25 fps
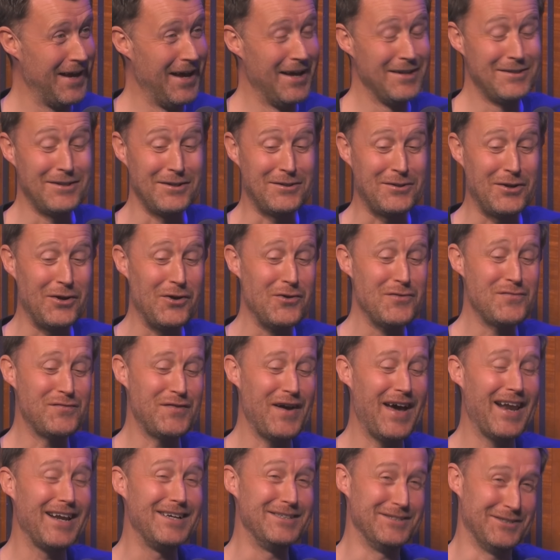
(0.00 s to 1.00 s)
the two
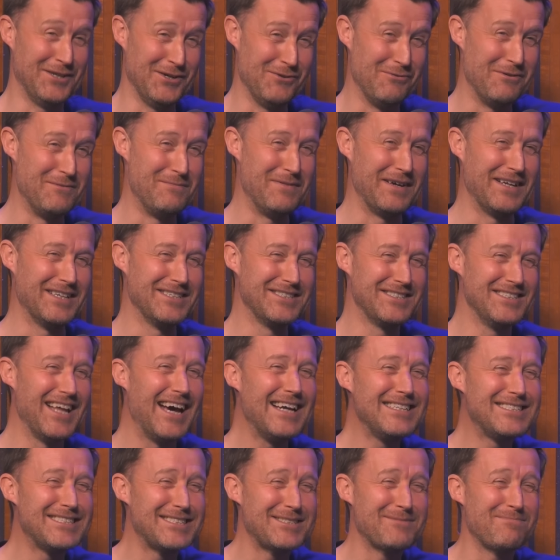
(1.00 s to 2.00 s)
fellas who had been as
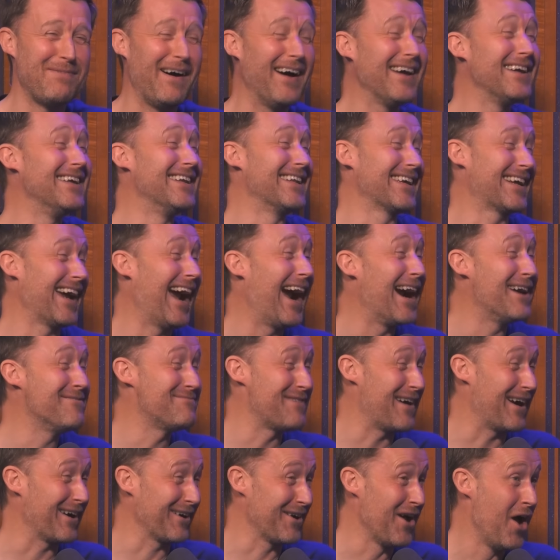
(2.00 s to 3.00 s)
nice as pie in the car
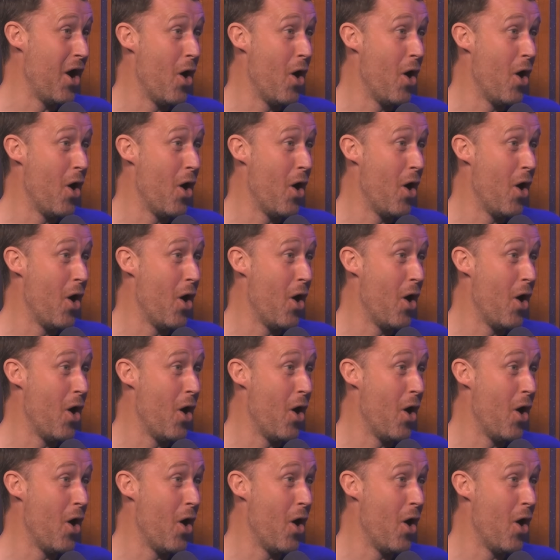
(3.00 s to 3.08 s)
park